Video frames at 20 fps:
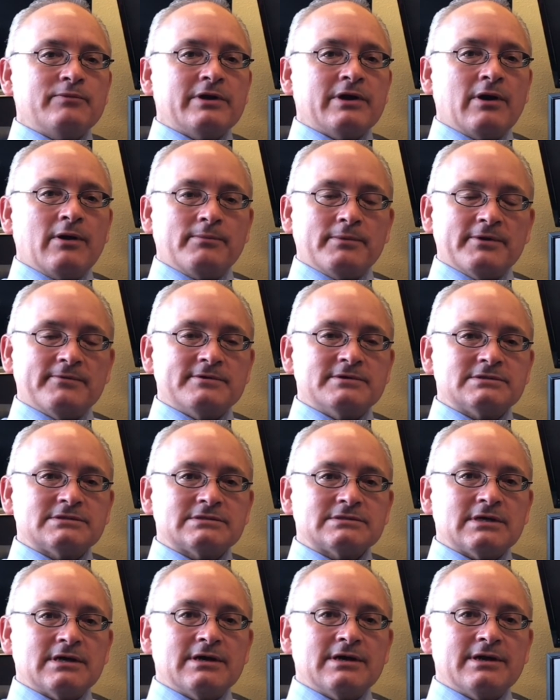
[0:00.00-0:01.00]
We hope it
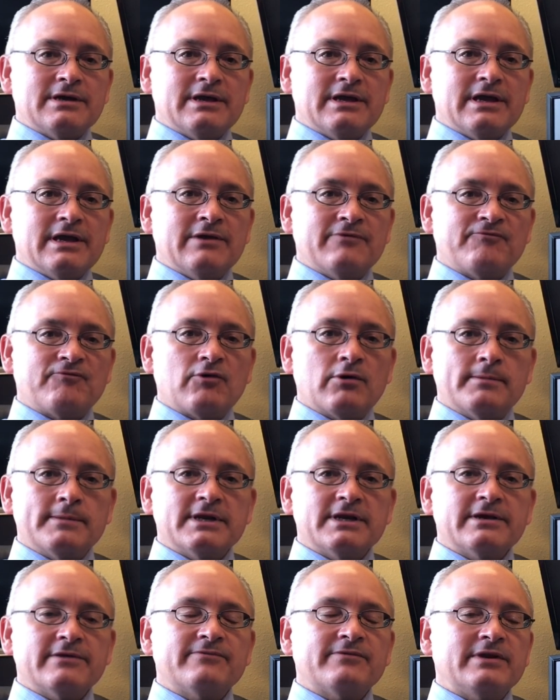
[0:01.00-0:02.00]
was
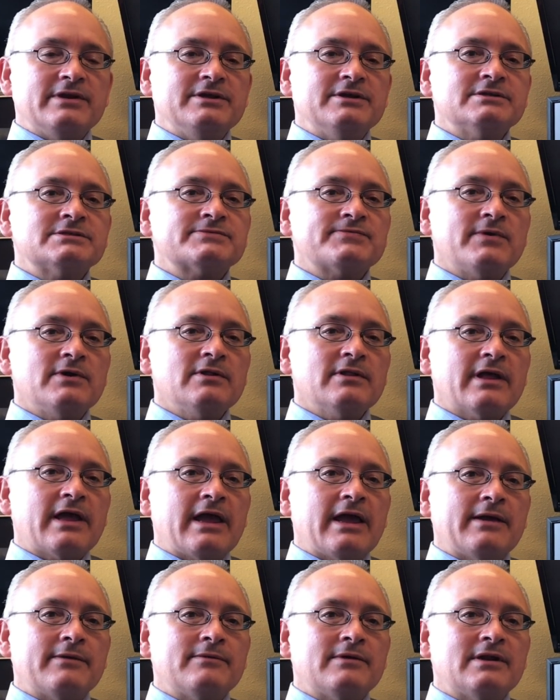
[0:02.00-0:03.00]
informative and useful,
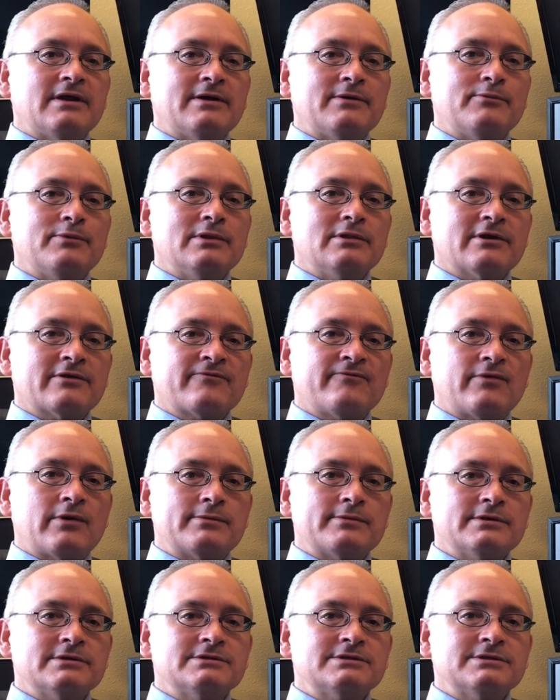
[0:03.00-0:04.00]
and we look
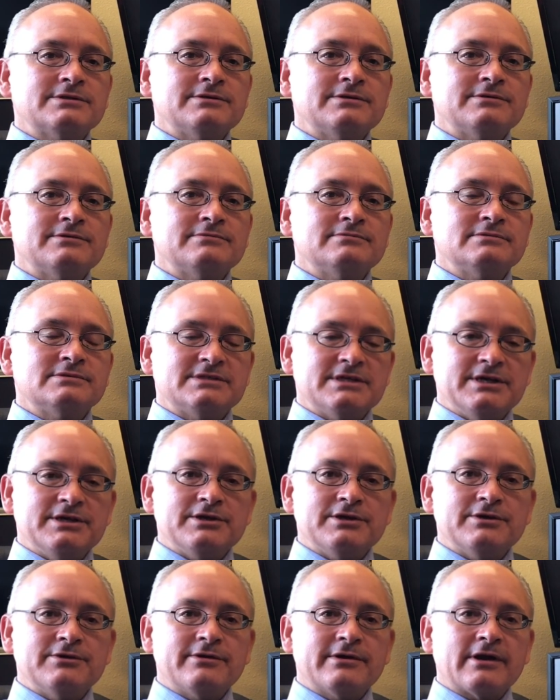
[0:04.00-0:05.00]
forward to seeing
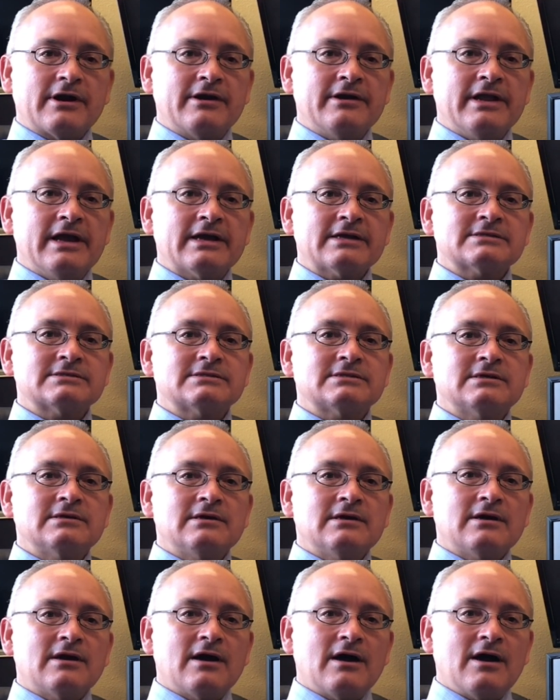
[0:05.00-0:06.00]
you at our next
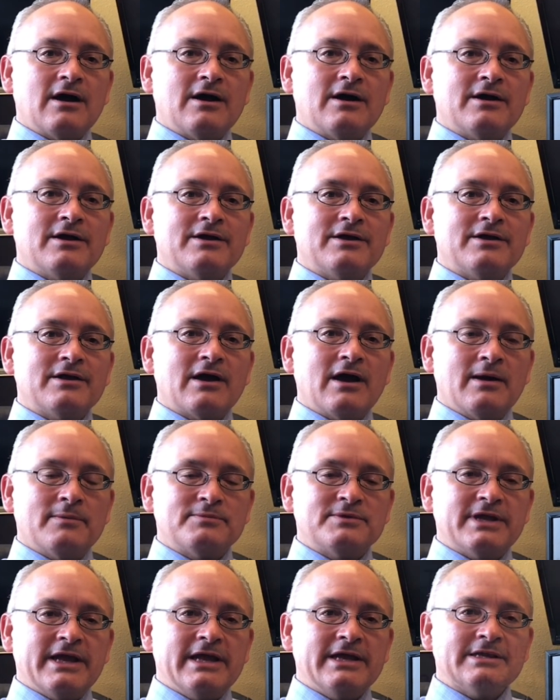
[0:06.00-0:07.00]

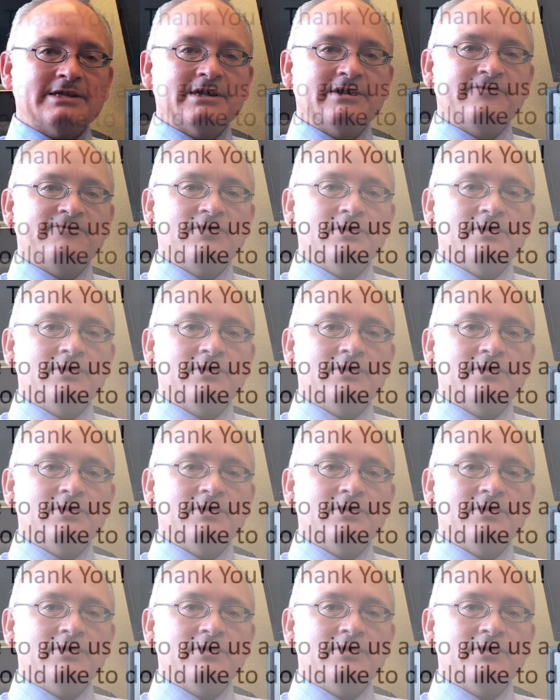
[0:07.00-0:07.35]
update in a